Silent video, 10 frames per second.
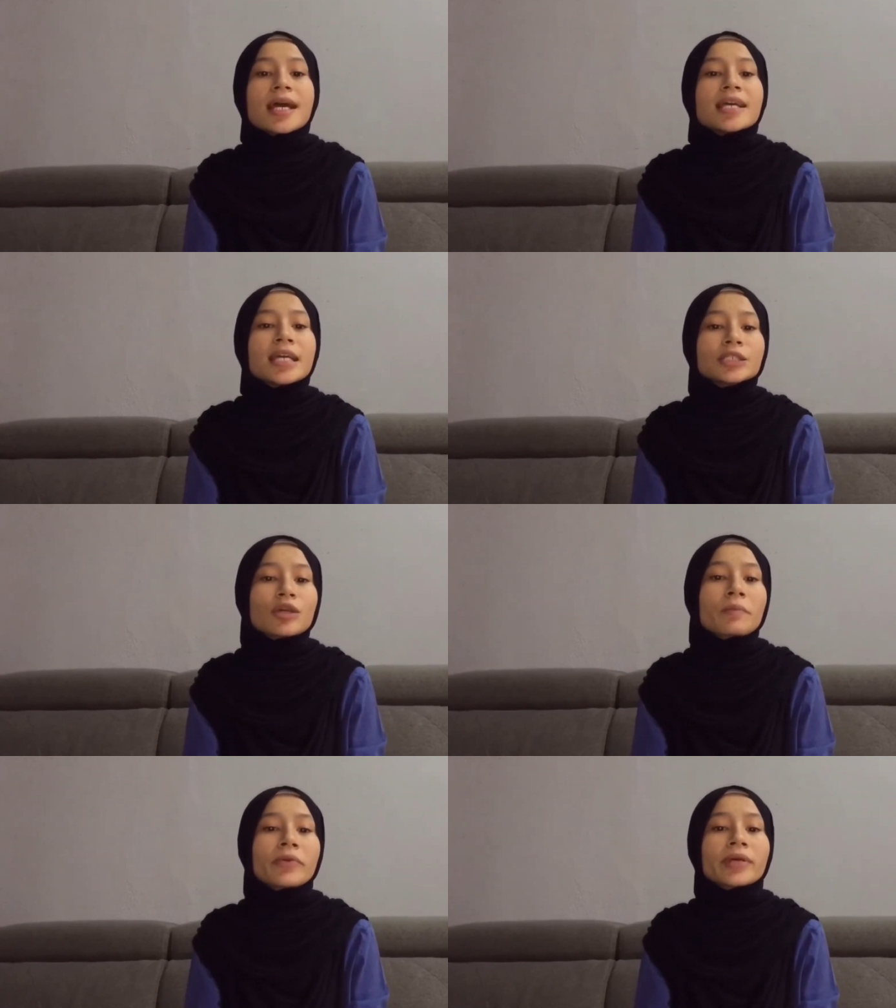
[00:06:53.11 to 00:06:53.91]
Each
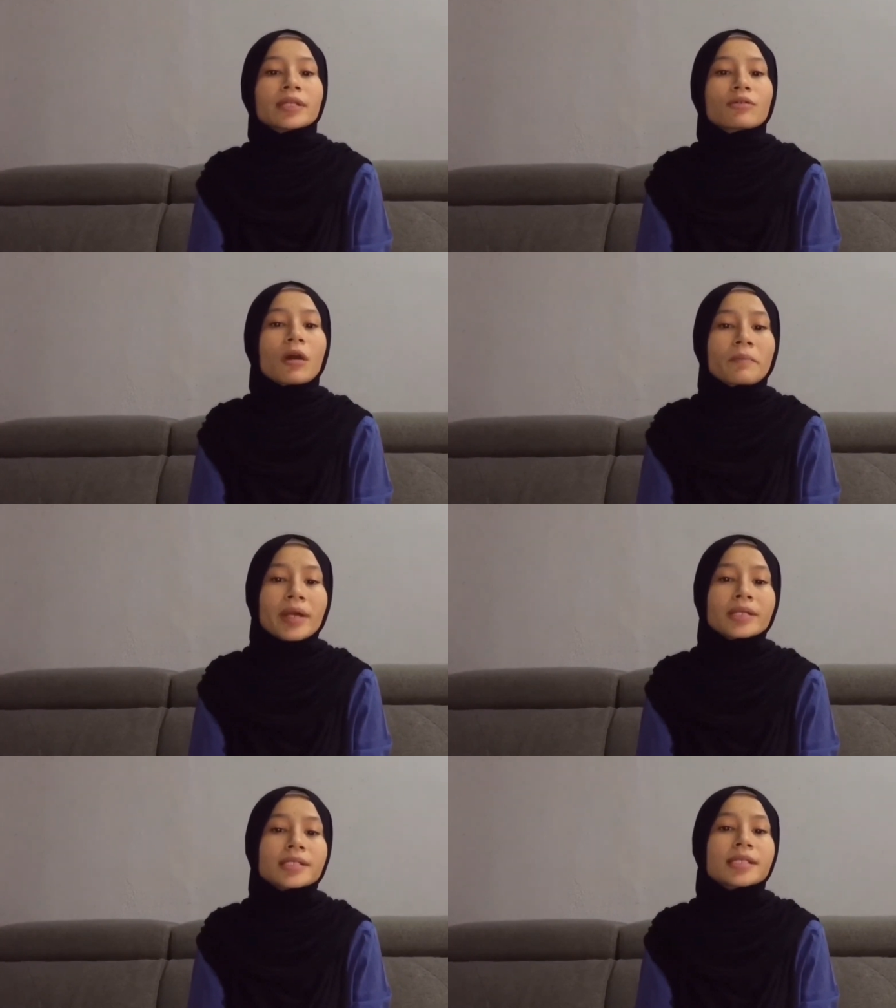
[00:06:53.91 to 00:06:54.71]
comparator
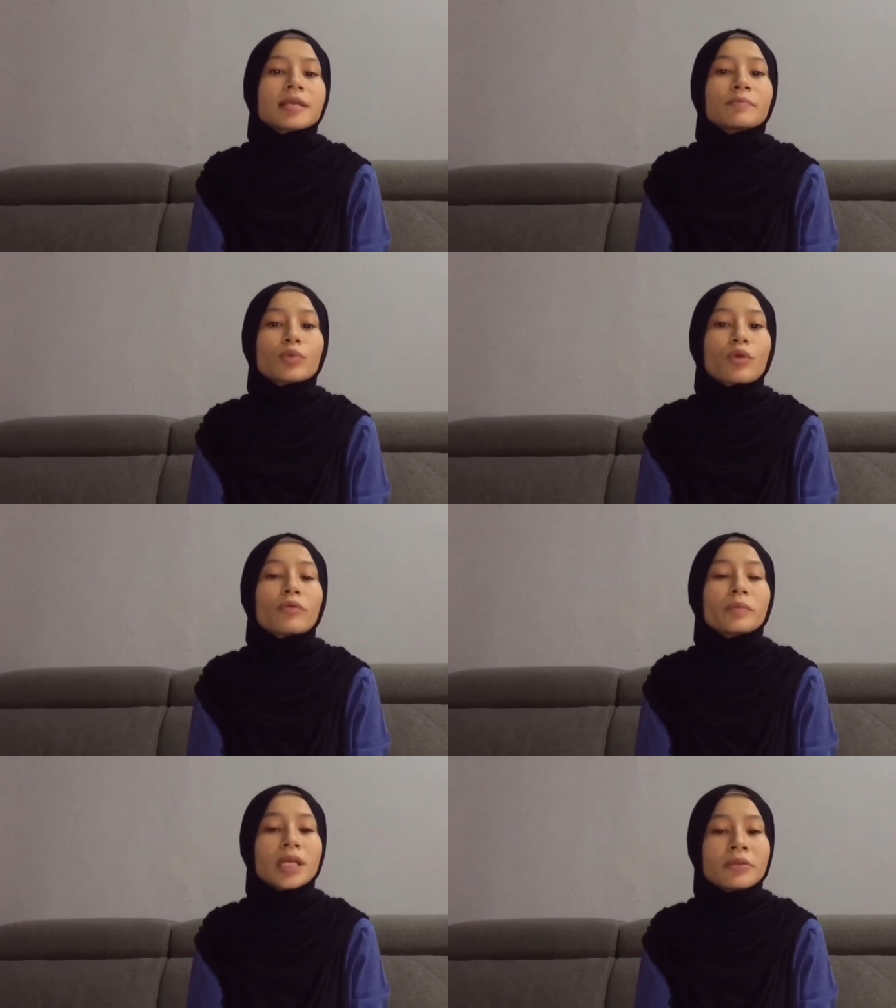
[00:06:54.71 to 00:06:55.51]
compares the
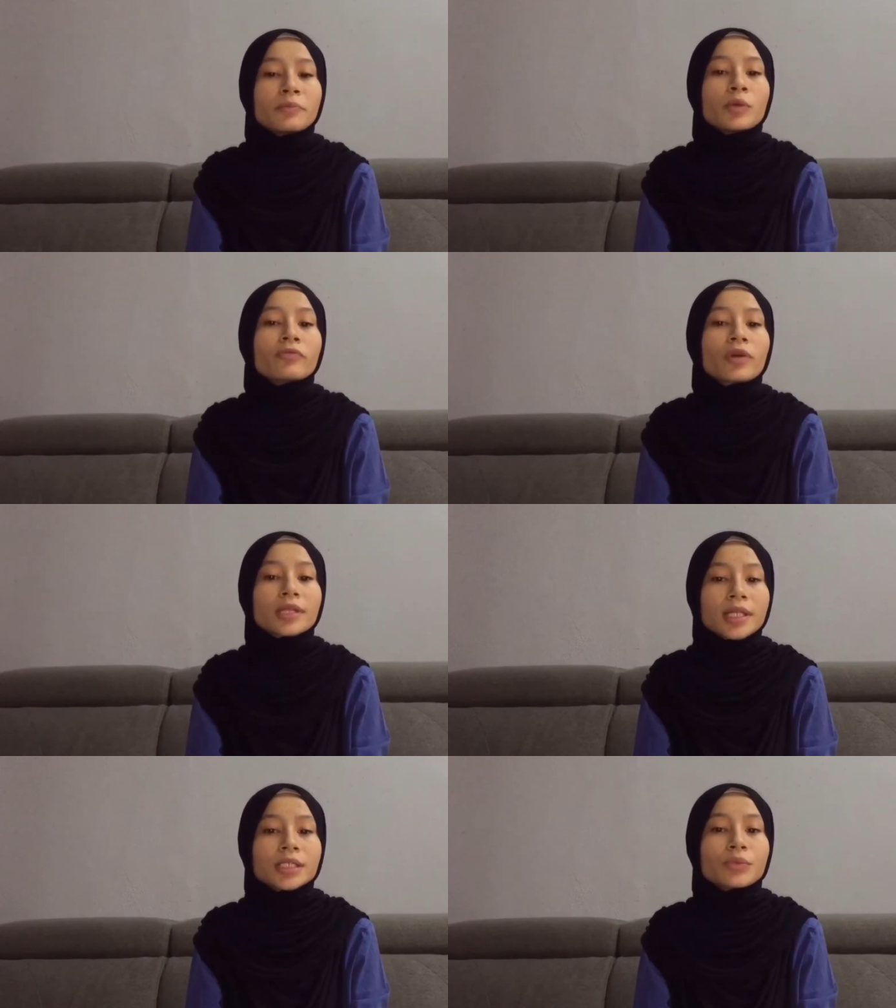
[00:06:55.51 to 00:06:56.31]
input
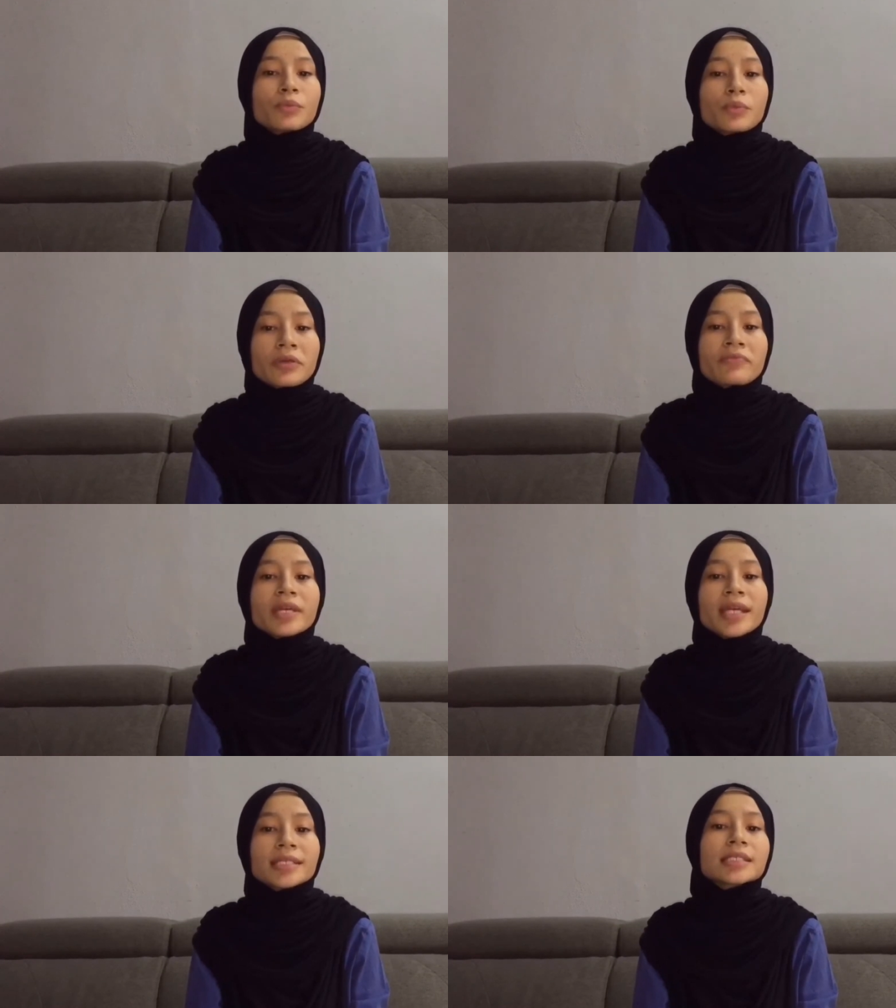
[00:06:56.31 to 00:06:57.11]
voltage with
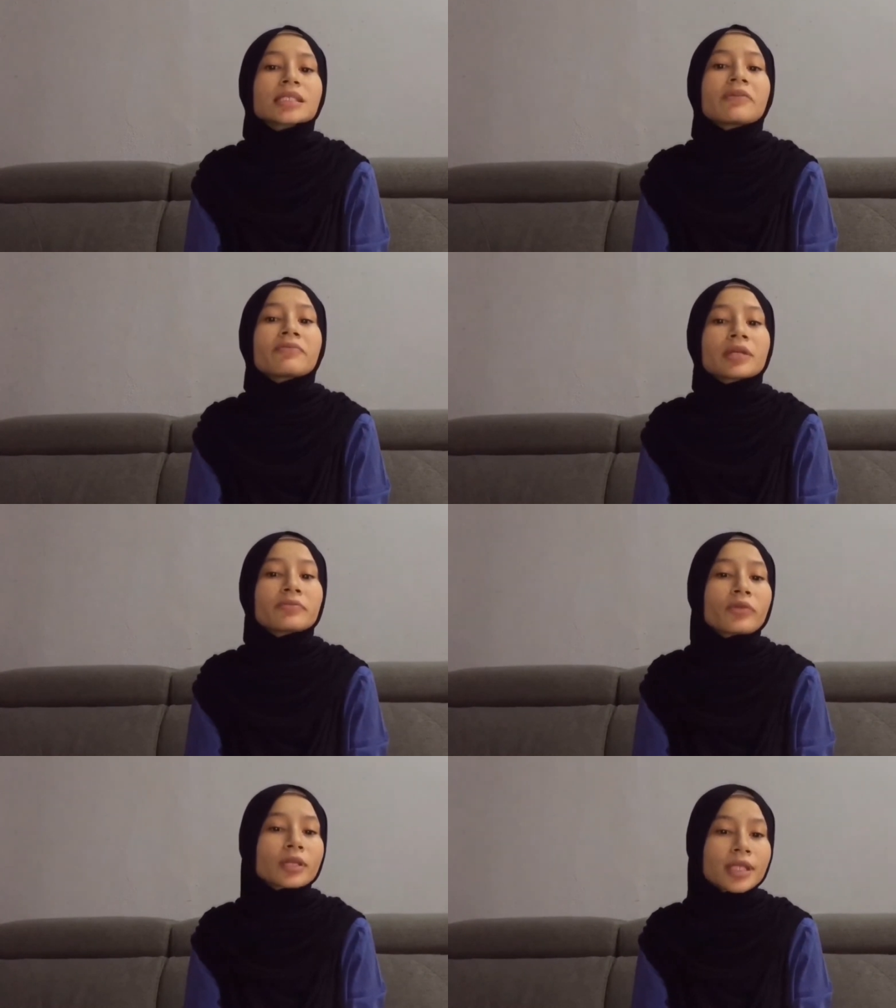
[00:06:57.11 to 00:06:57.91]
its reference
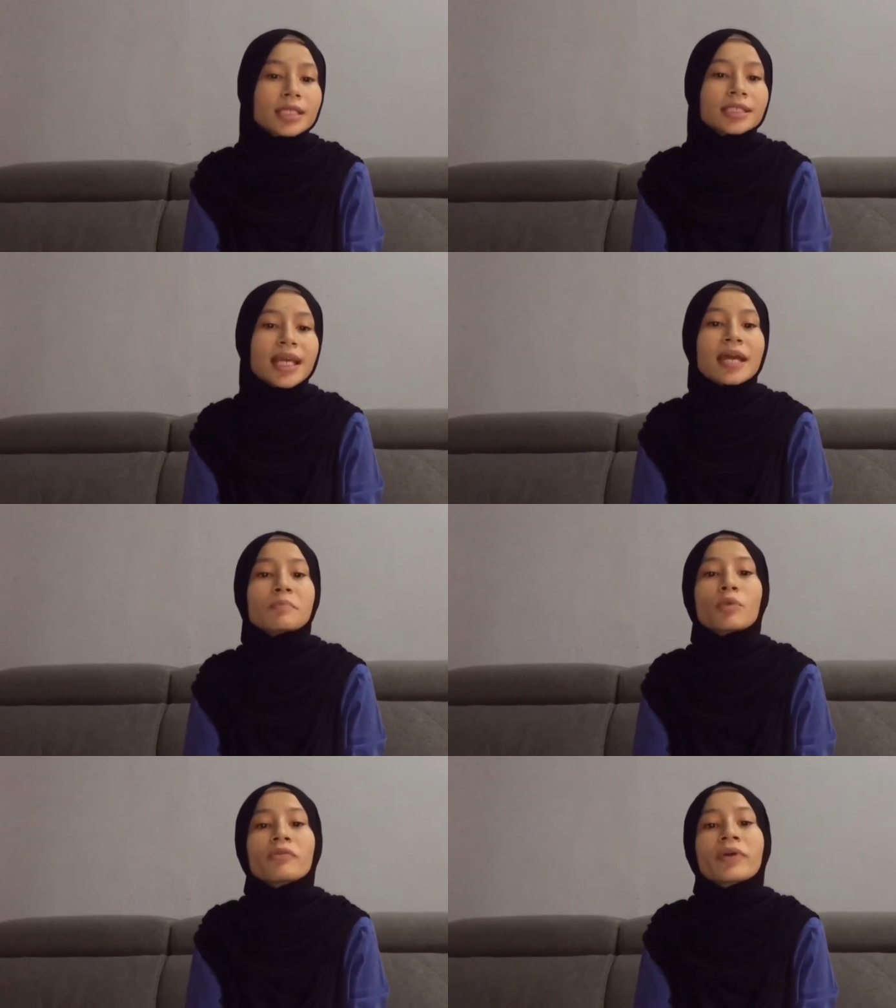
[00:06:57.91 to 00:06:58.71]
voltage and
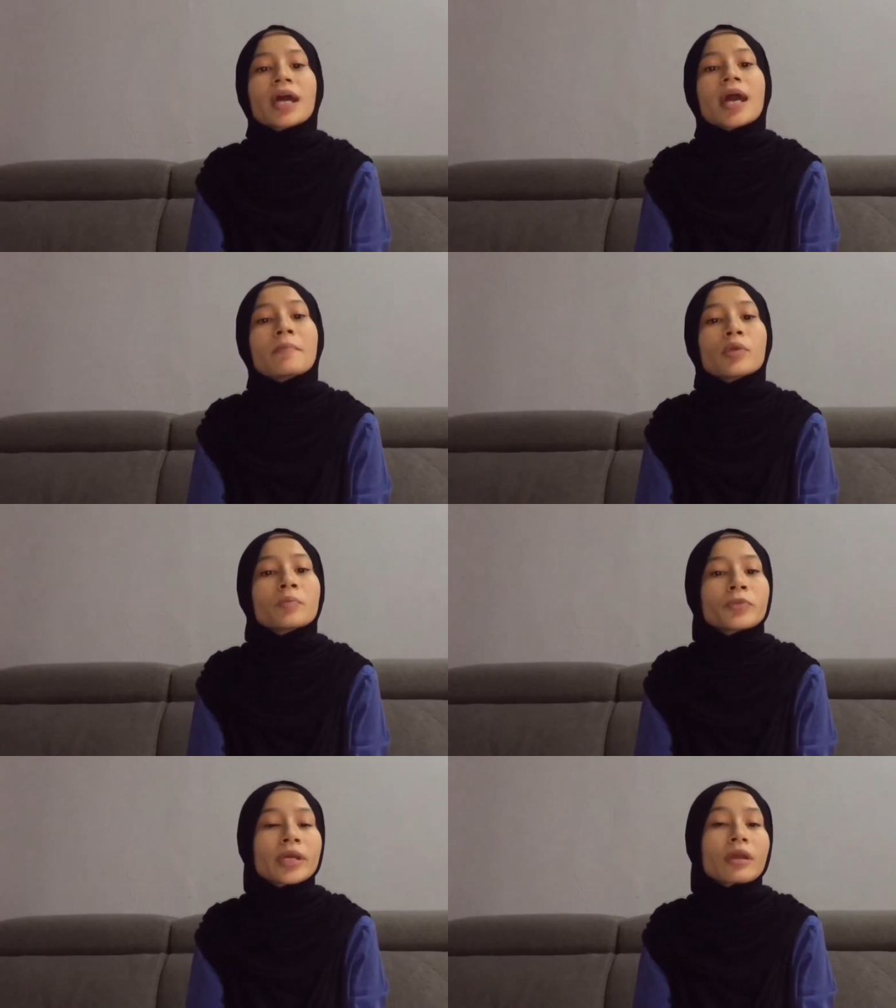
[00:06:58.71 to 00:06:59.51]
provide
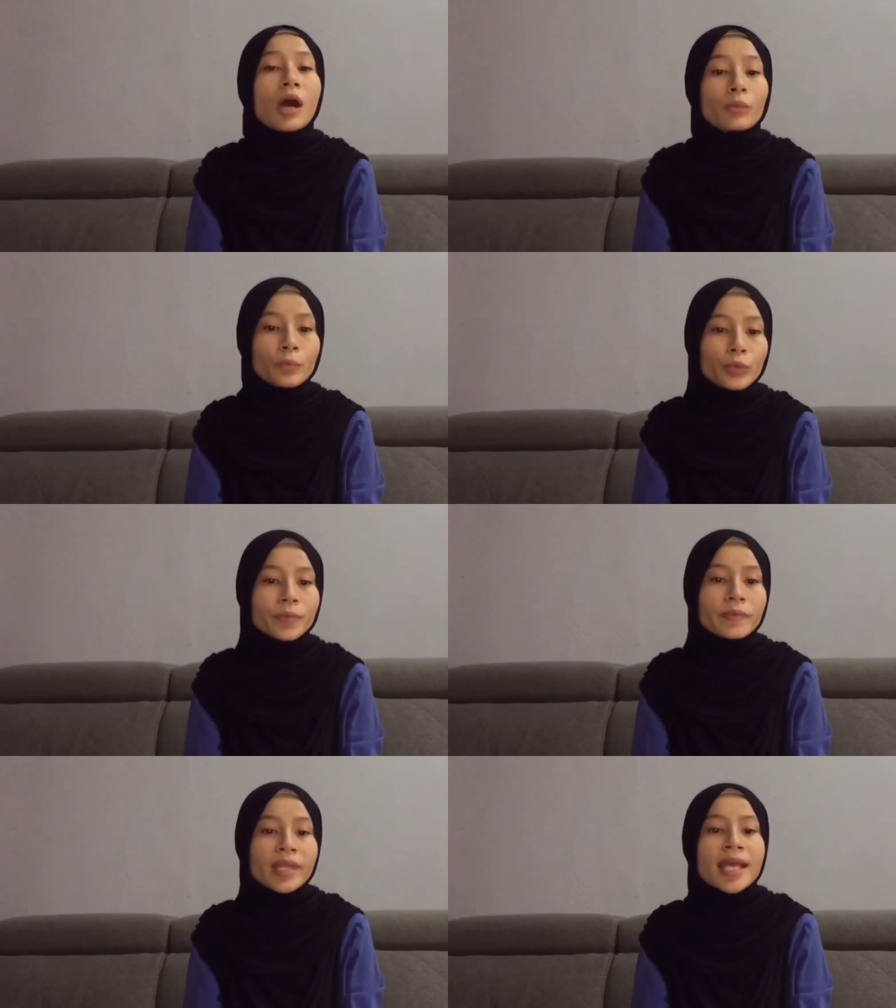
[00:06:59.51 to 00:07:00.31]
appropriate output.
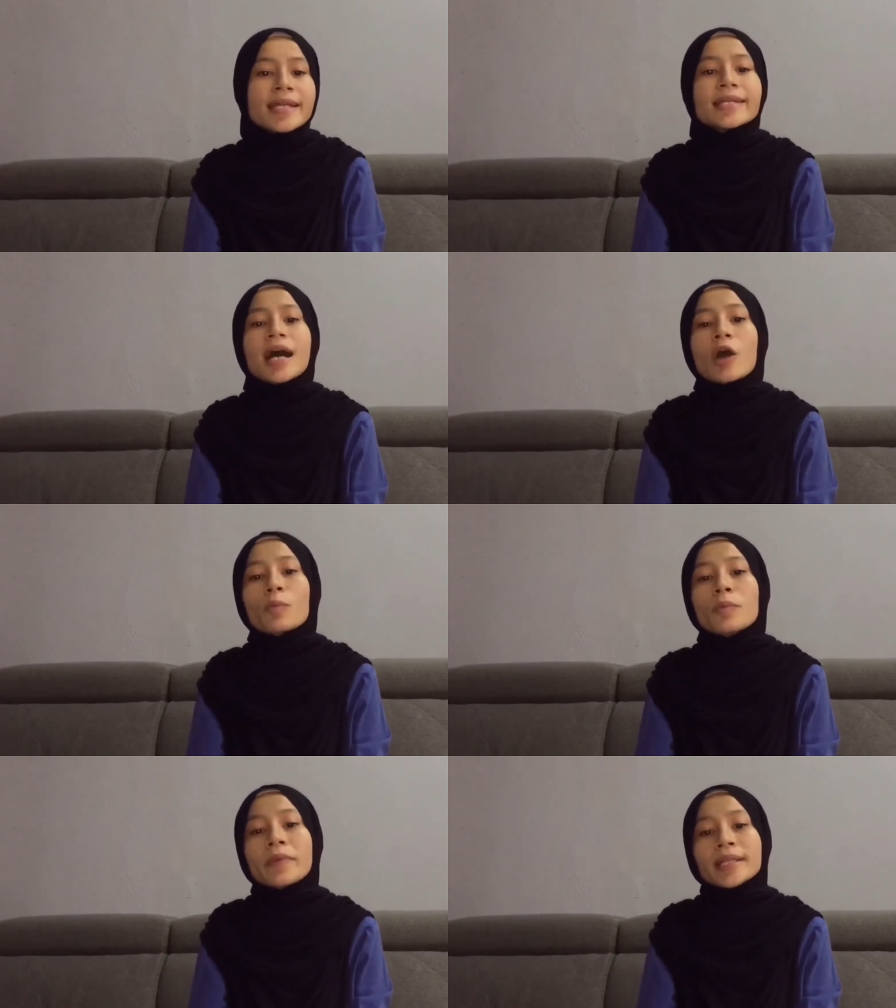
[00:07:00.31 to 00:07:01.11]
The
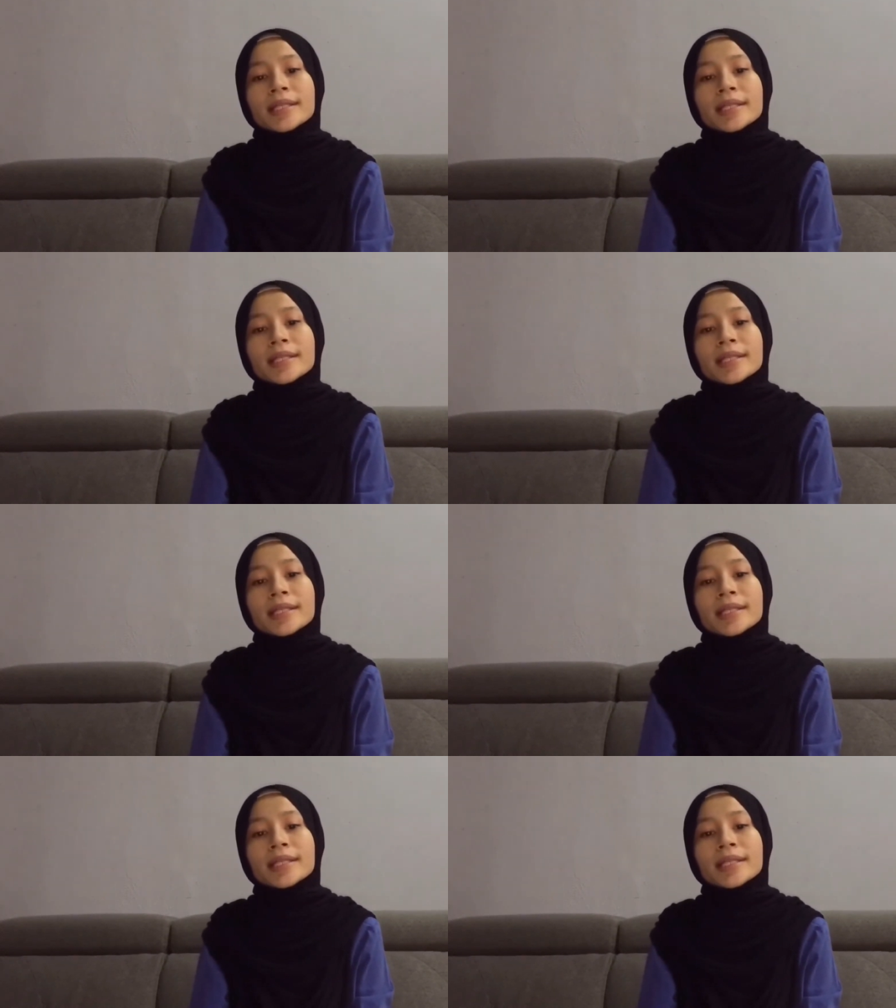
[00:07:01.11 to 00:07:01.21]
output pattern